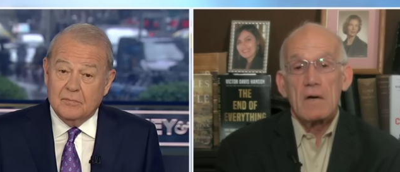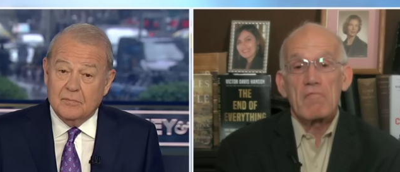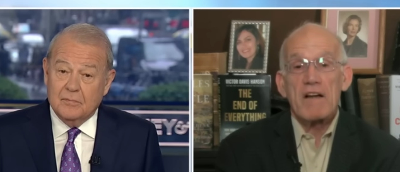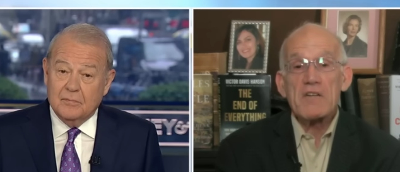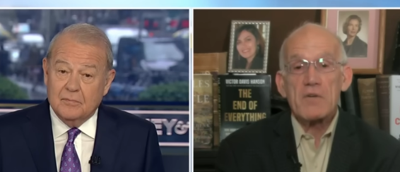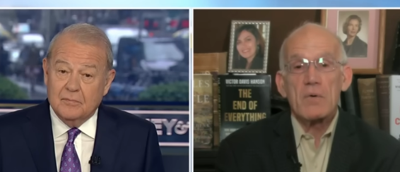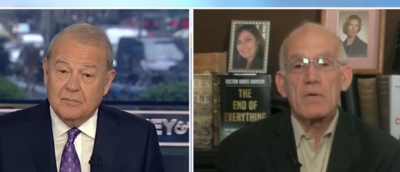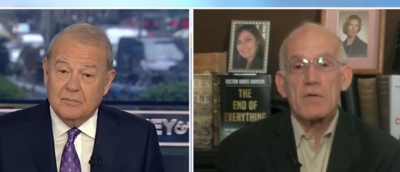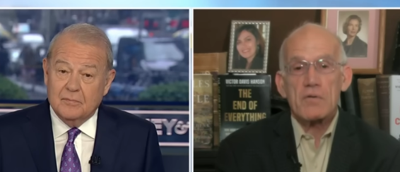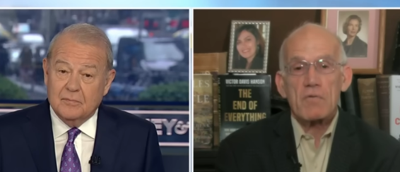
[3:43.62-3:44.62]
Speaker 1: erase you
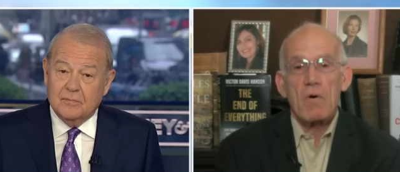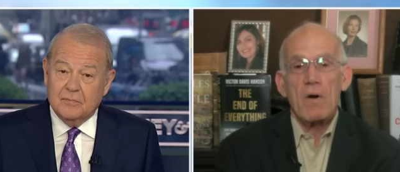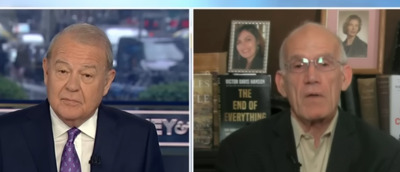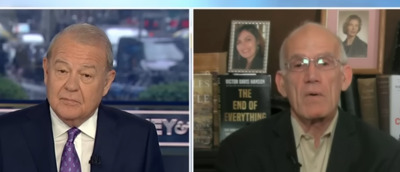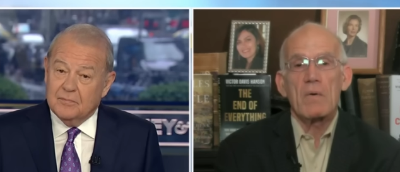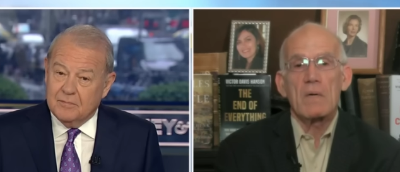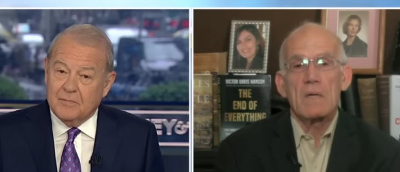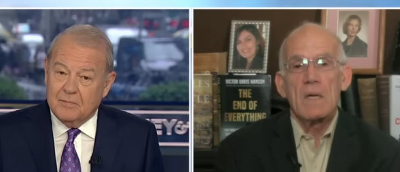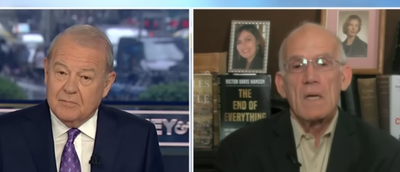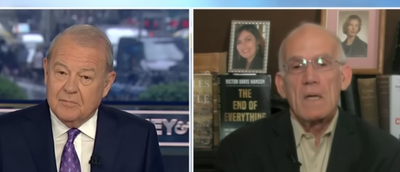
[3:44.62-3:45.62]
and destroy you. And
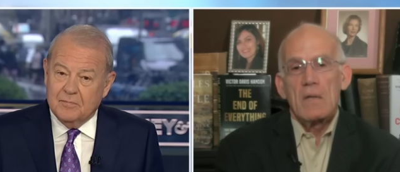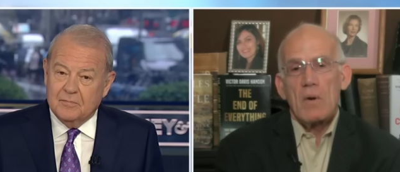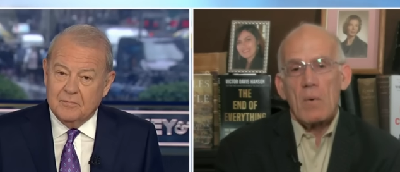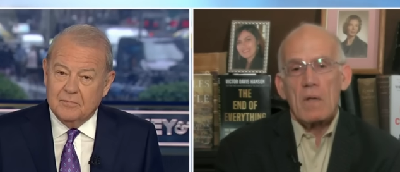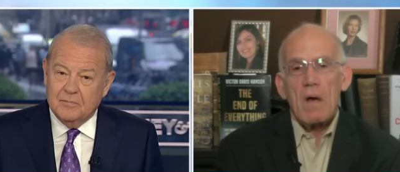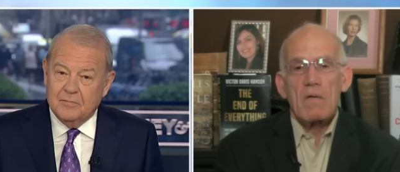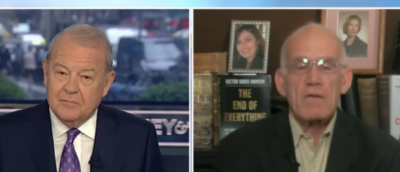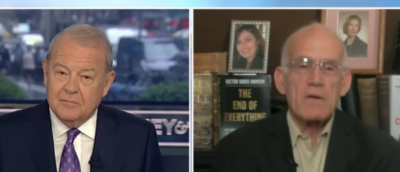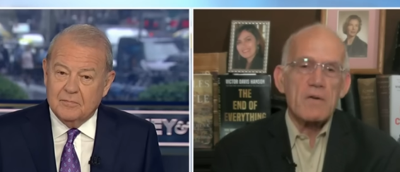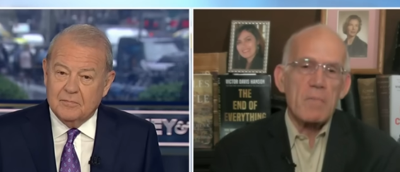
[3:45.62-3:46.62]
there were a lot of
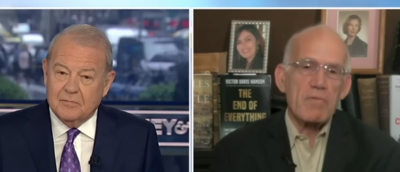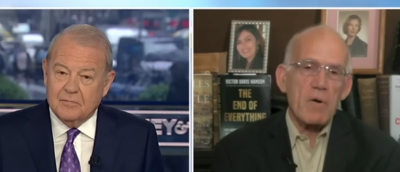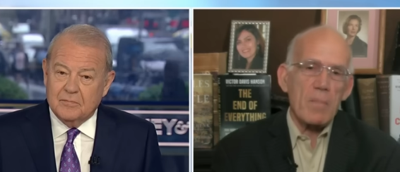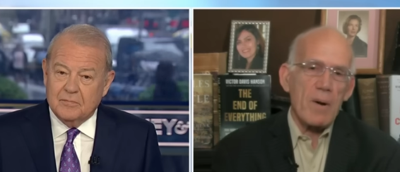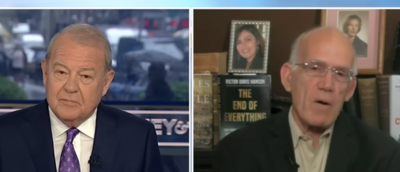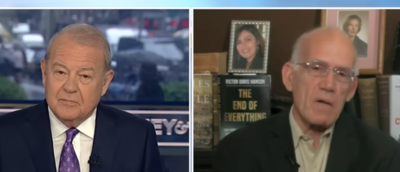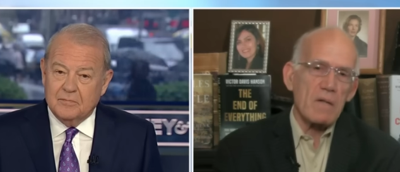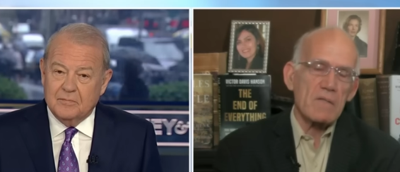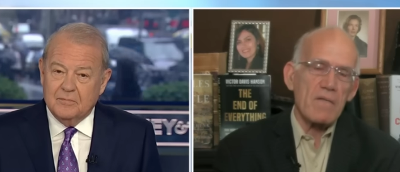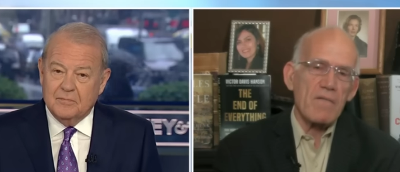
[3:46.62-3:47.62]
contemporary
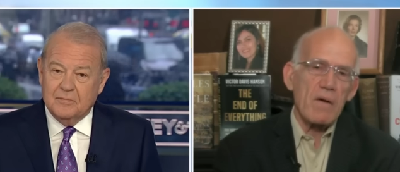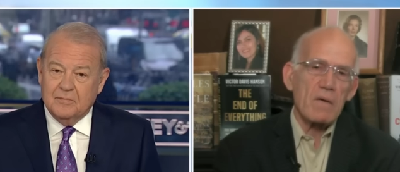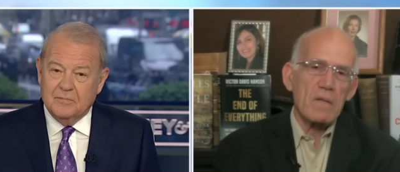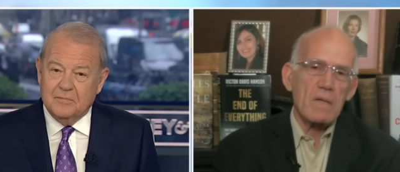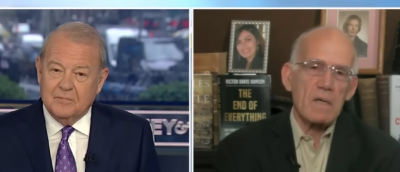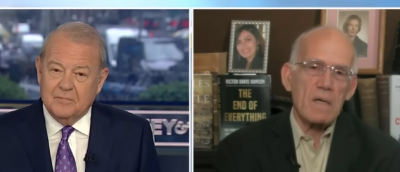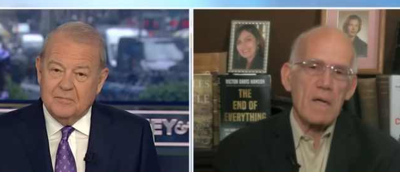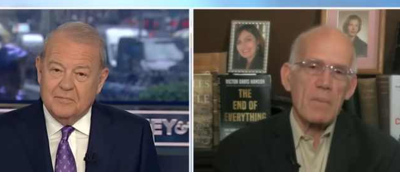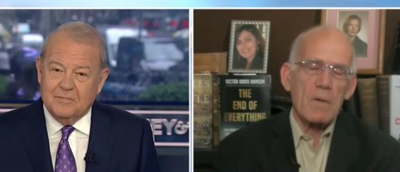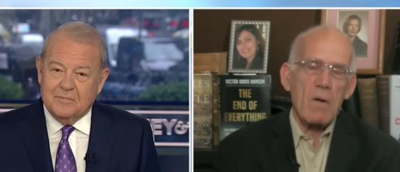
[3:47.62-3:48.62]
parallels I found in the
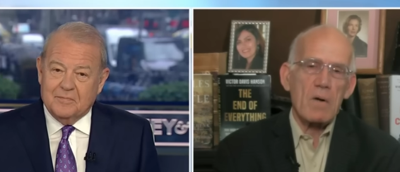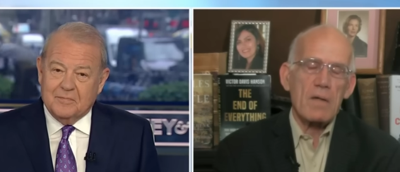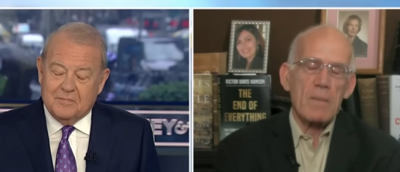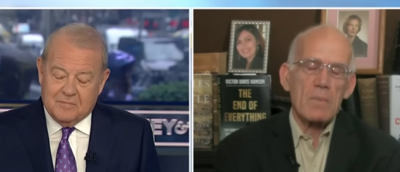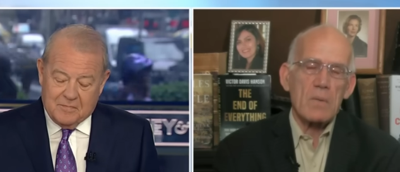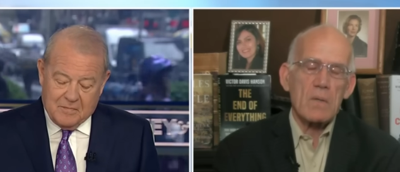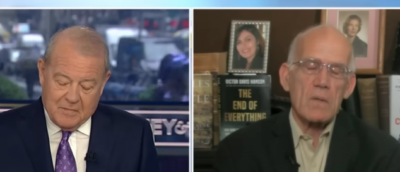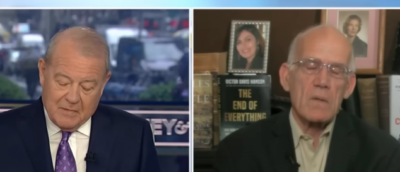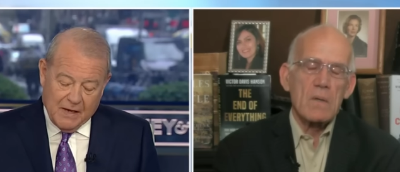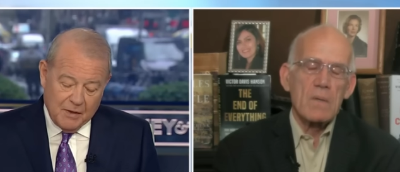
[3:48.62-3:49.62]
epilogue of that book.
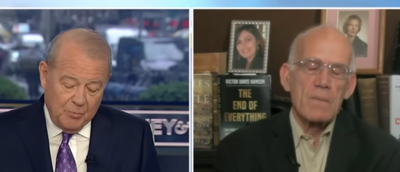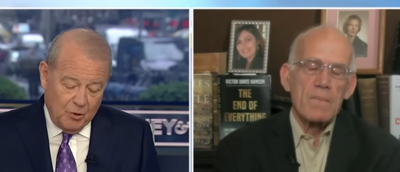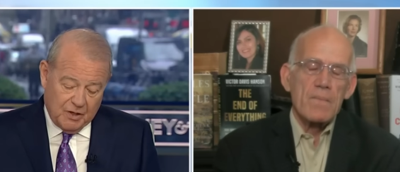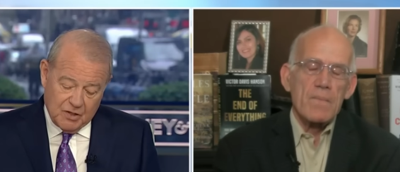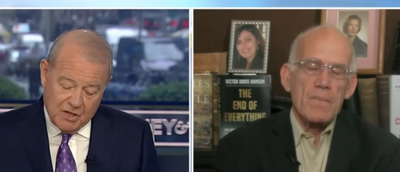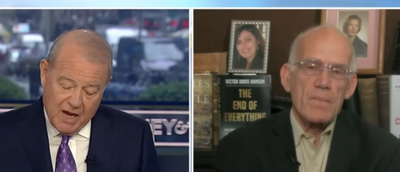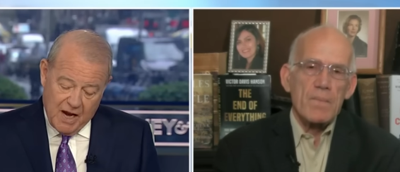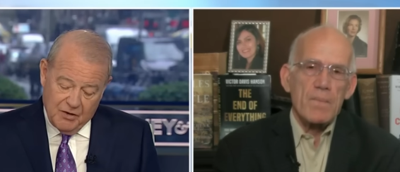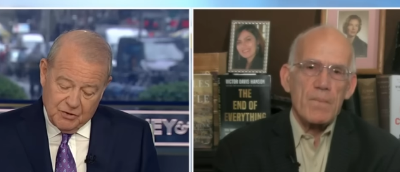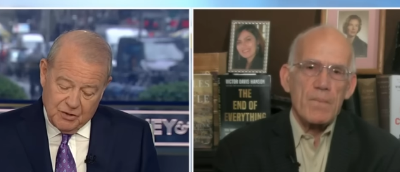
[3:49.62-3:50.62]
Speaker 2: And the book
Speaker 1: is
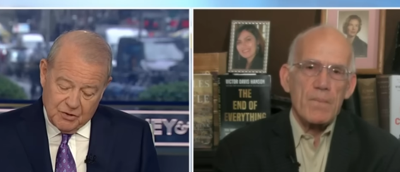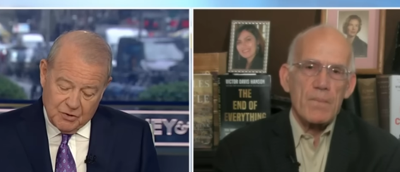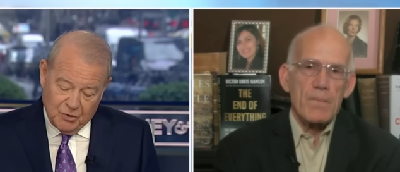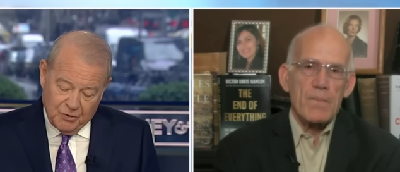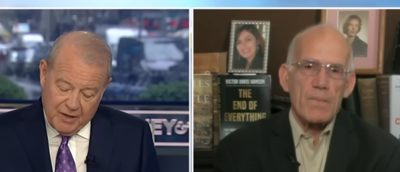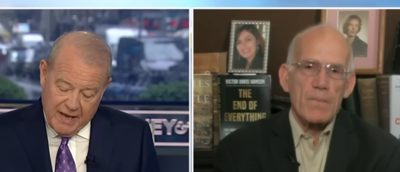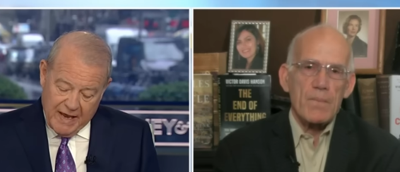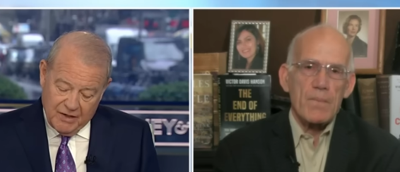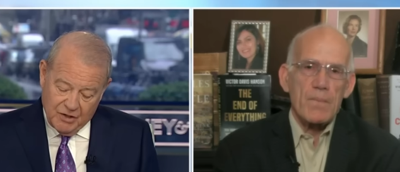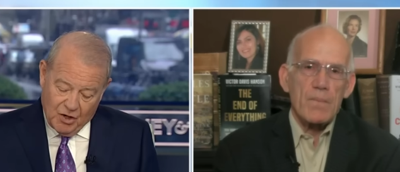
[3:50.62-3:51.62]
Speaker 2: out, and it's called The
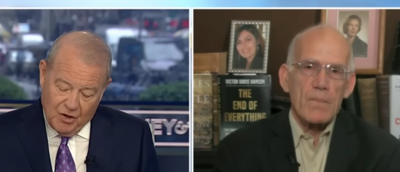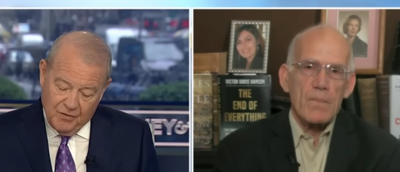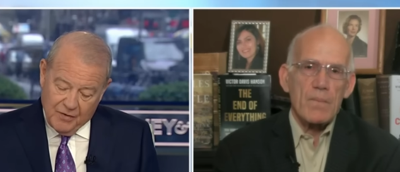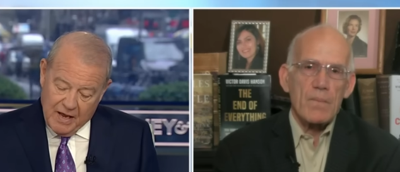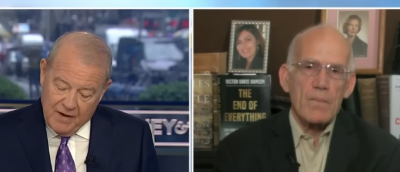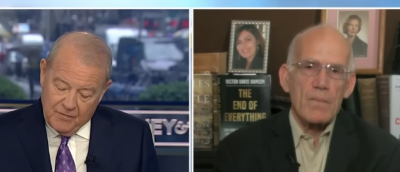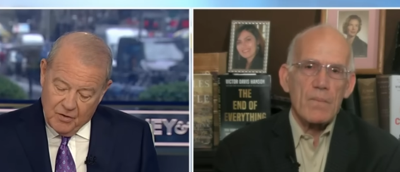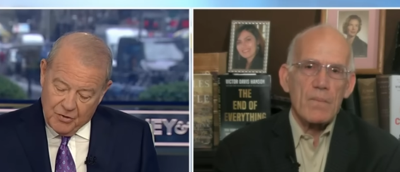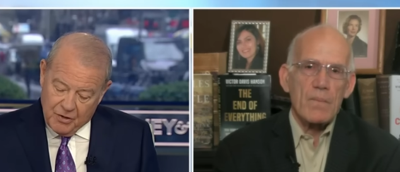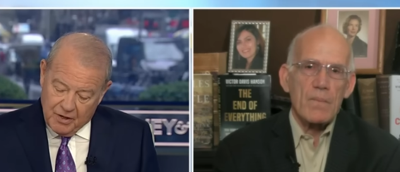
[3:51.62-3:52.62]
End of
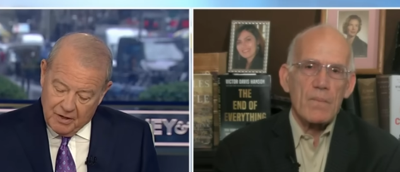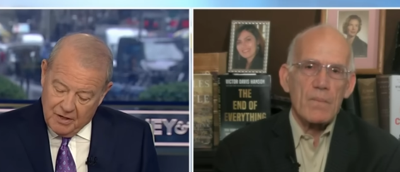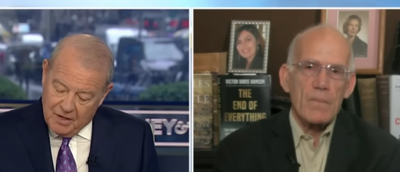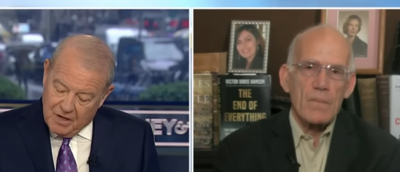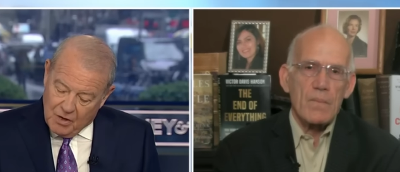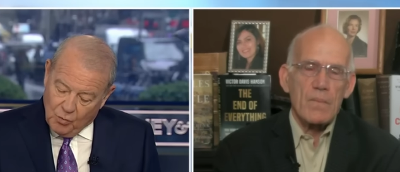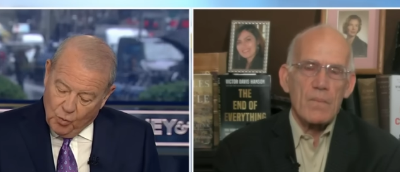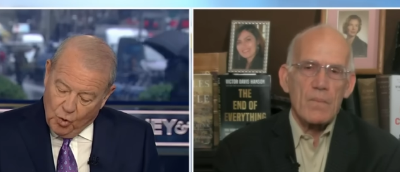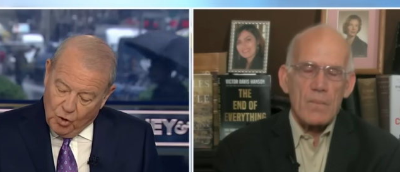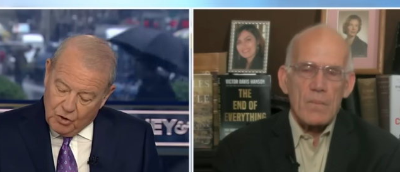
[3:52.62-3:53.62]
Everything:
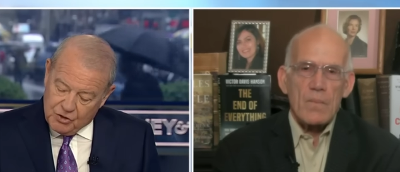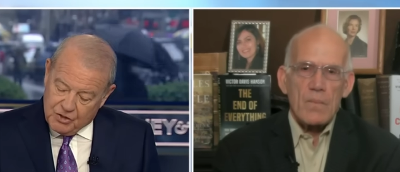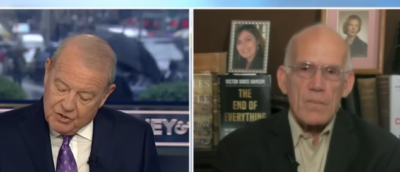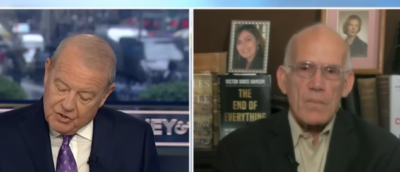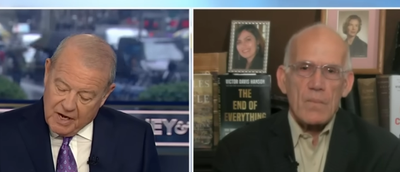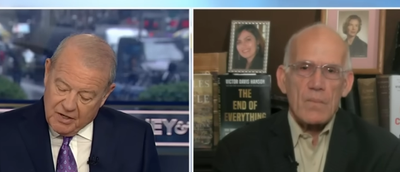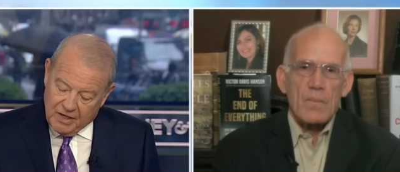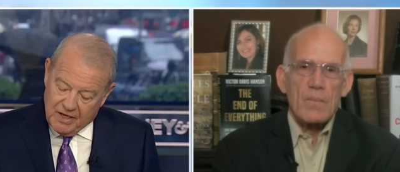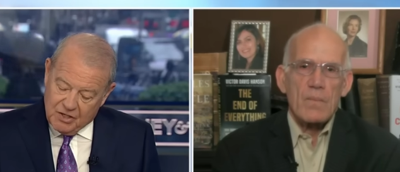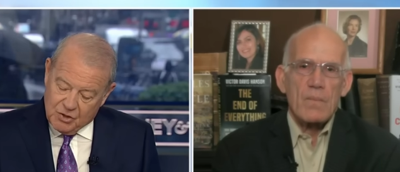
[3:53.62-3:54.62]
Wars Descend
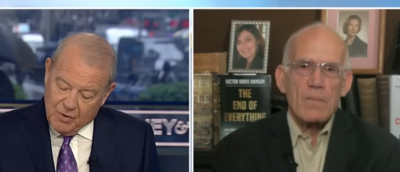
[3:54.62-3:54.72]
into